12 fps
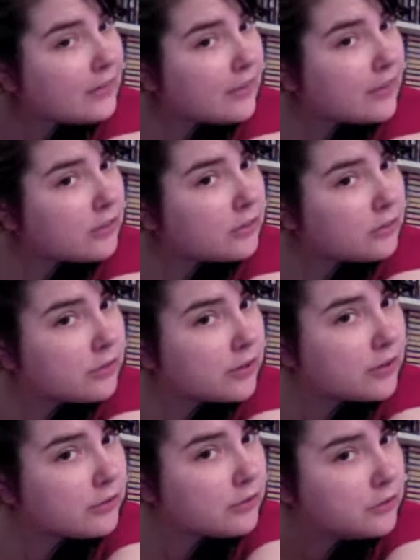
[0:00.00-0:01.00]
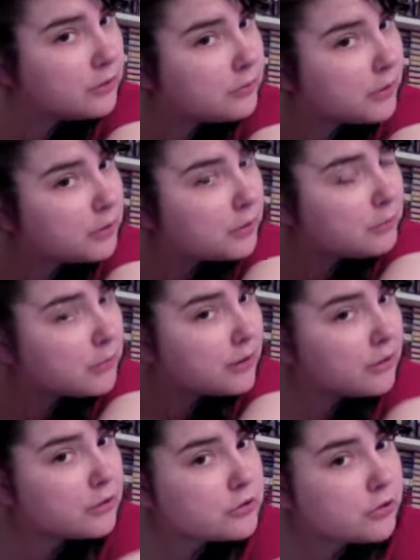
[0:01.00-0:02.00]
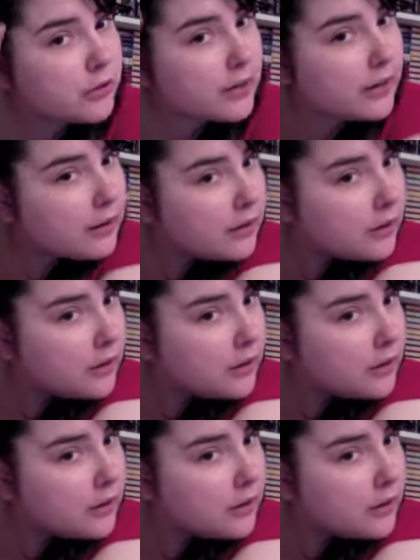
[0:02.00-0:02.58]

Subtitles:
That's the trick with doing Milkmaid braids with short hair.